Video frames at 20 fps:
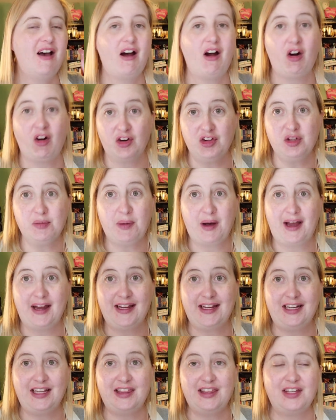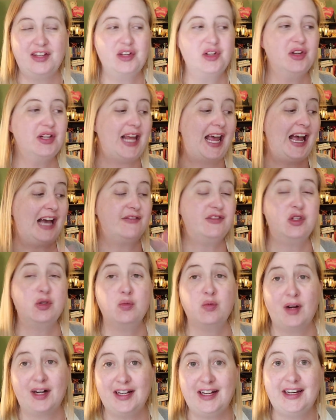Are you buying anything good? Have you
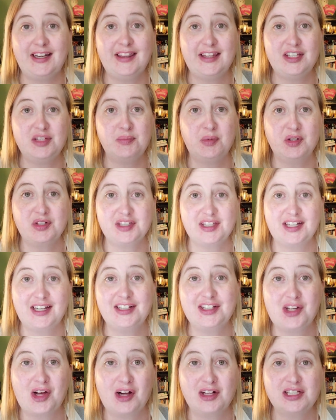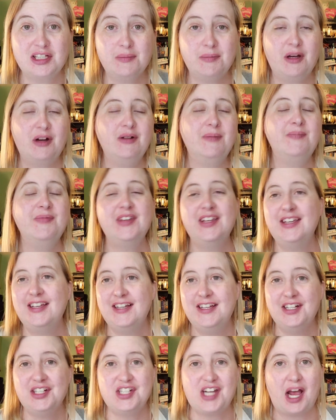read any of these books that I talked about?
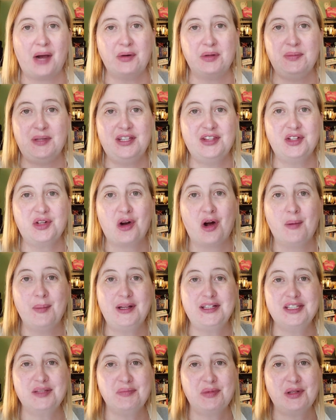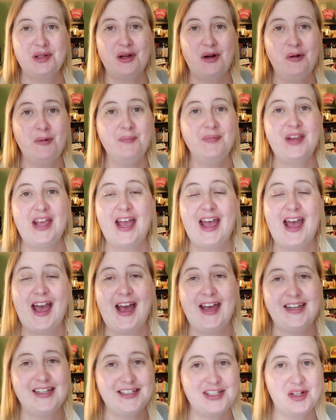Chat with me in the comments below.
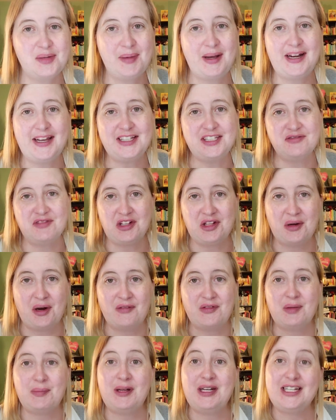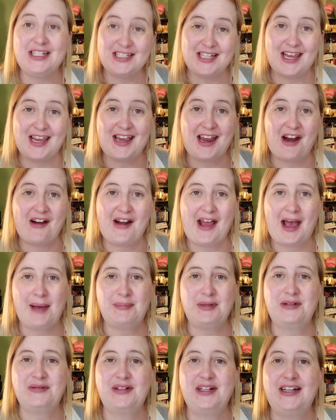And until my next video, everybody, take care and
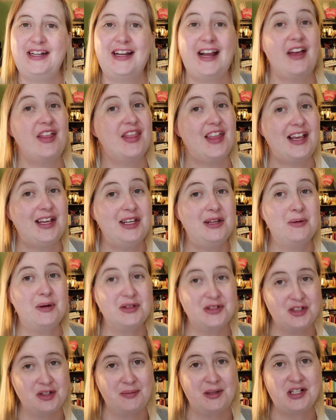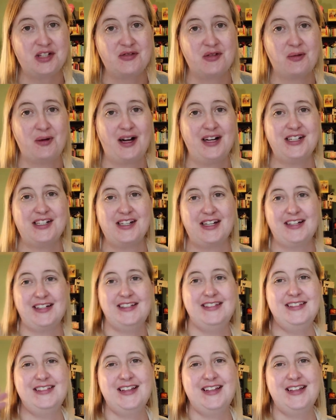happy reading. Thank you all so much for watching.